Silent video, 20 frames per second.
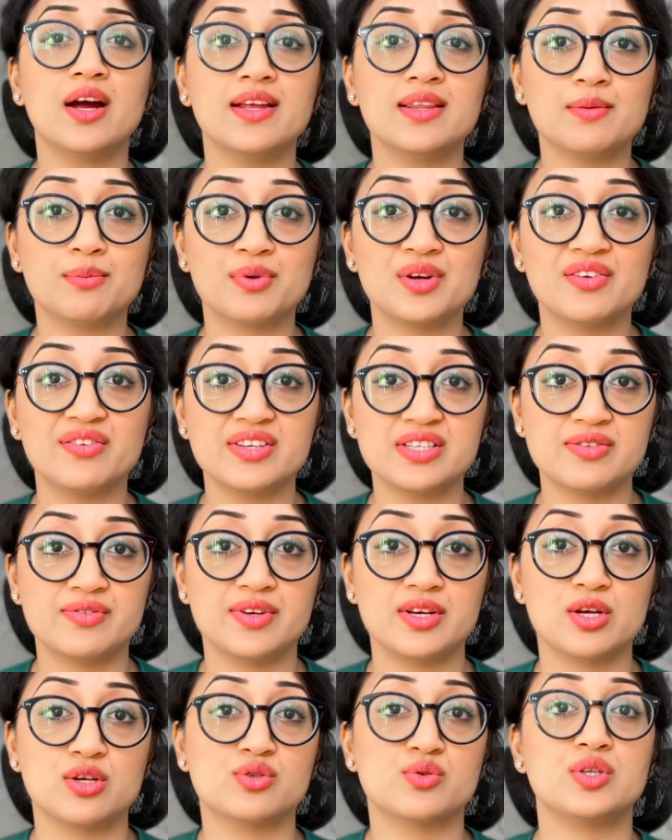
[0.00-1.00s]
the previous
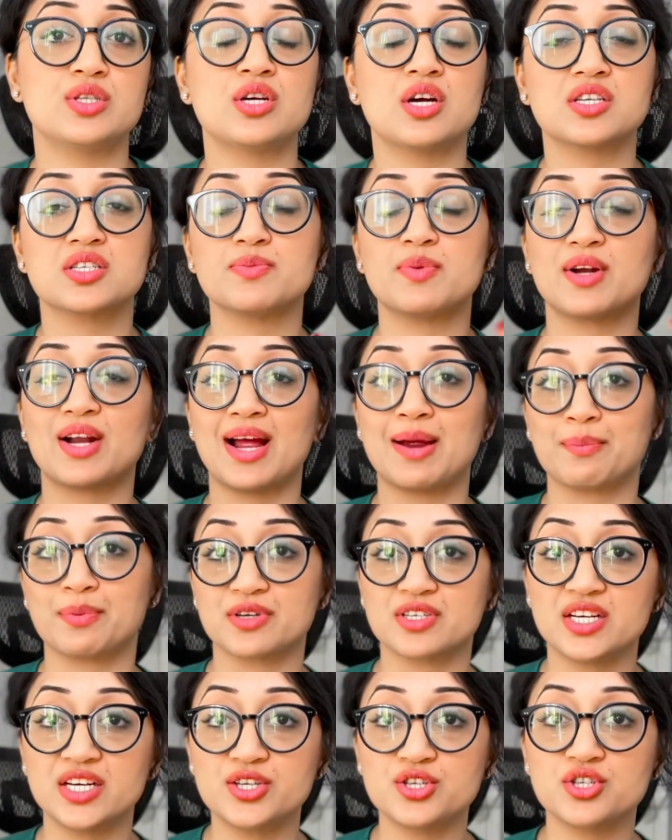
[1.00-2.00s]
videos, we talked about
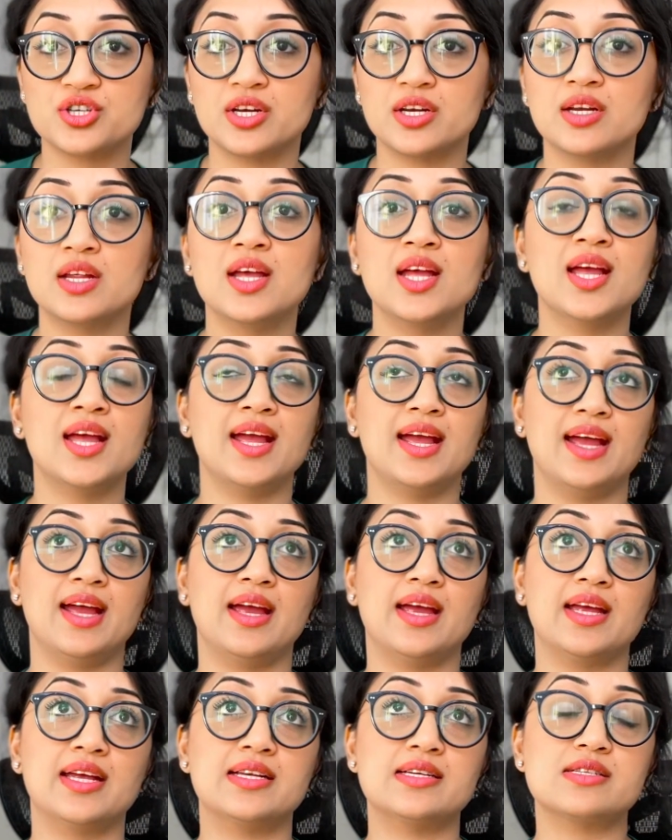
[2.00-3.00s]
hypertension
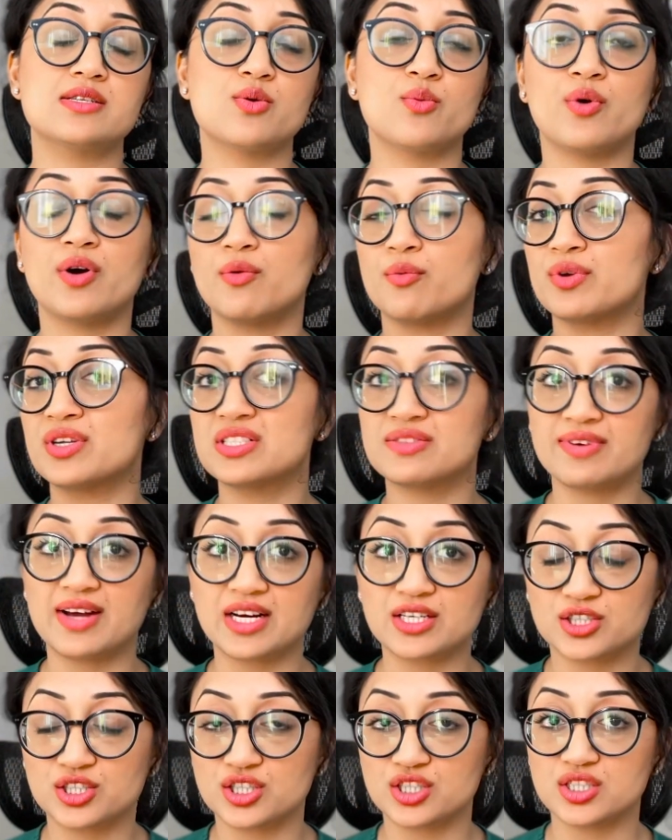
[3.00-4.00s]
and what risk
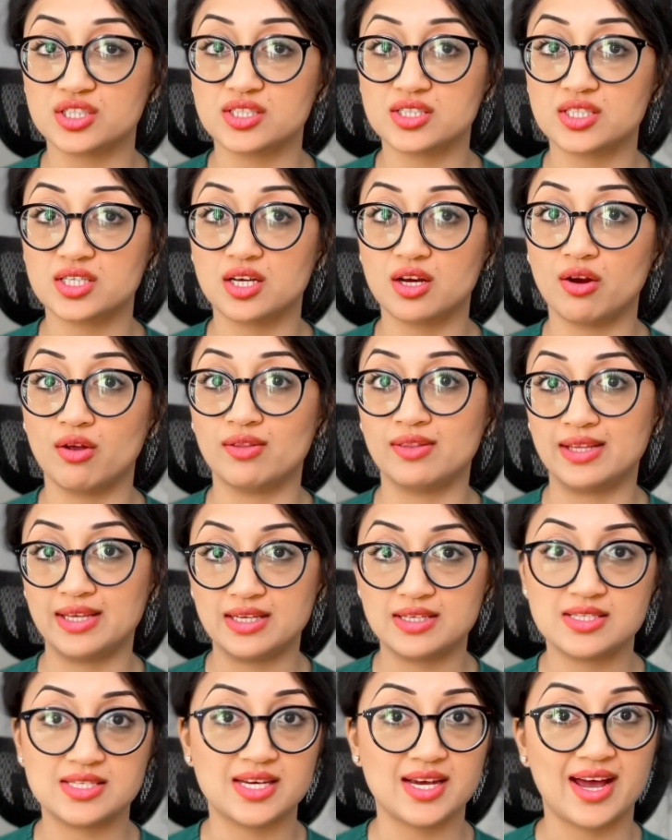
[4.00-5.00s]
factors
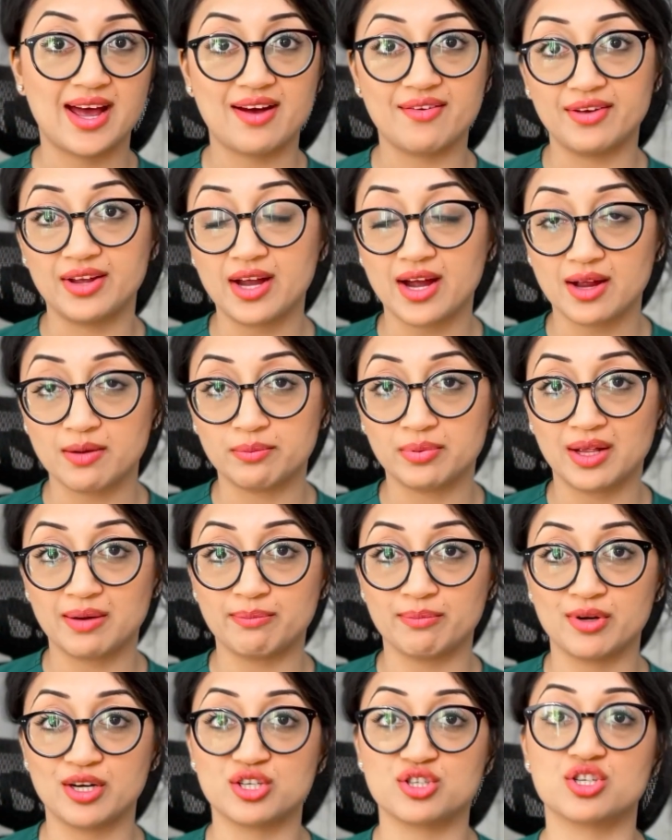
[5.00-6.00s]
lead to having high blood
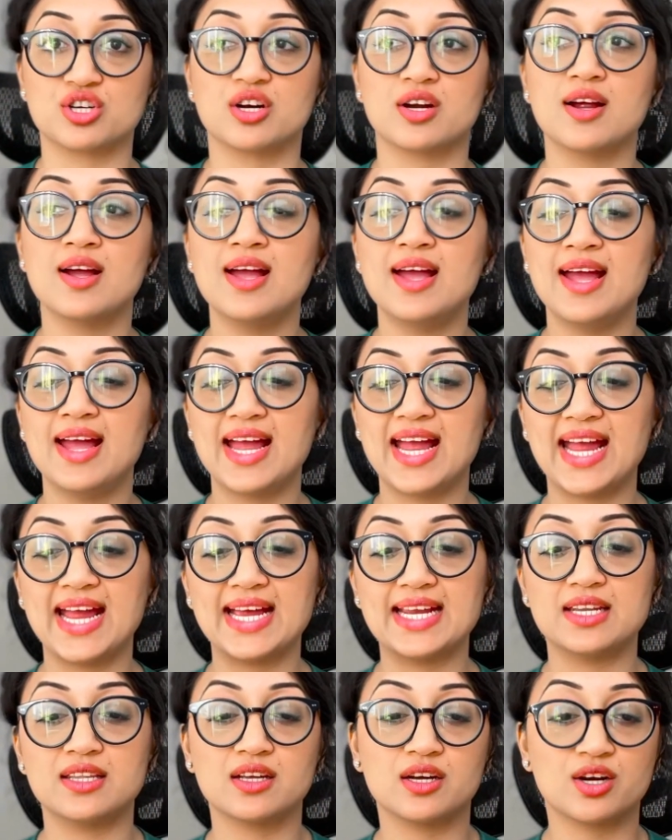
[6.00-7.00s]
pressure
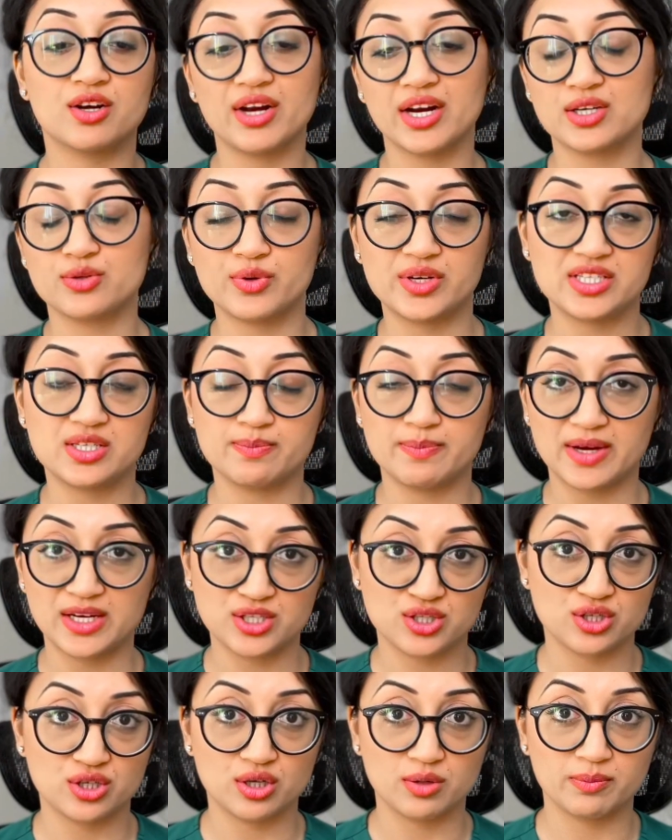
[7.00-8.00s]
and the correct way to
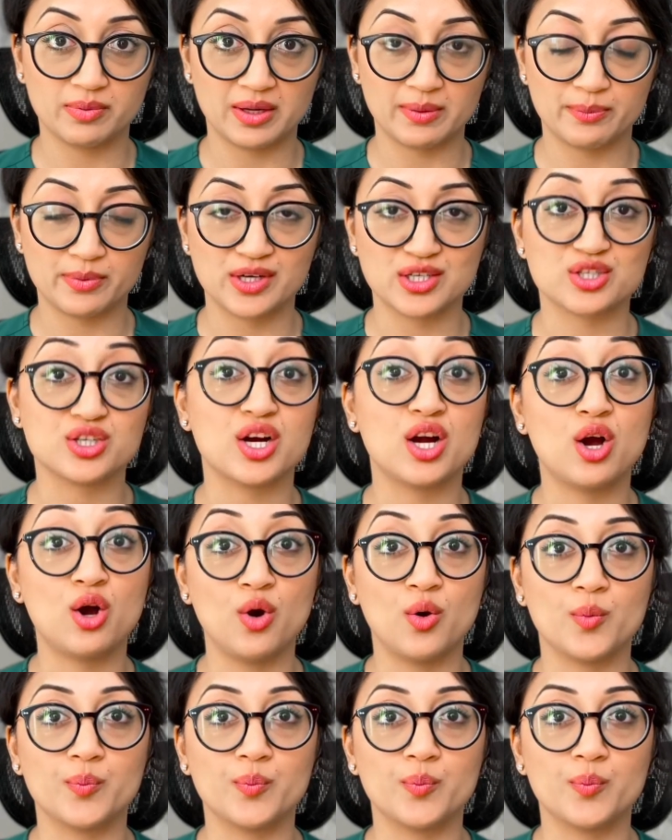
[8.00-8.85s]
measure your blood pressure at home.